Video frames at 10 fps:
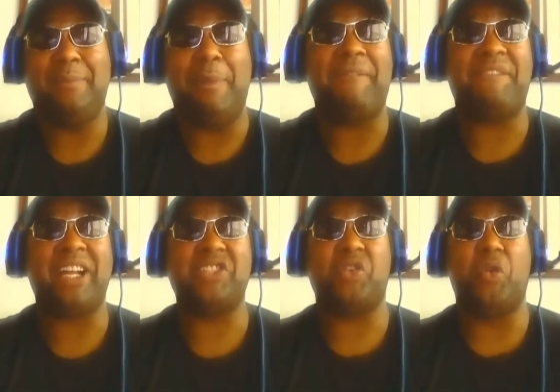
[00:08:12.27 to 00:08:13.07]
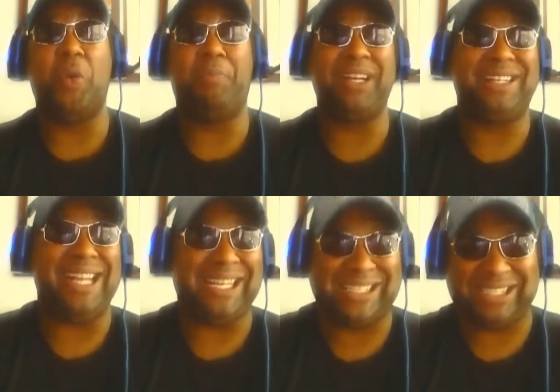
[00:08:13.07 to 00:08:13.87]
My final score
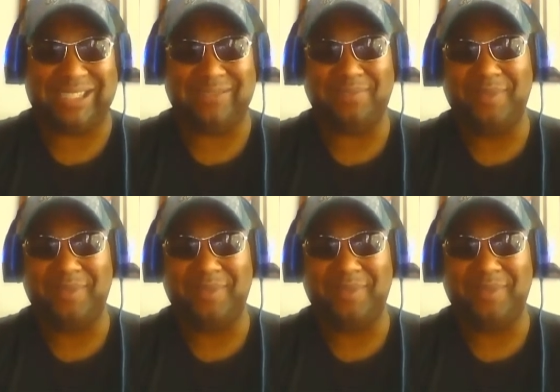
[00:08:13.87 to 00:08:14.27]
prediction.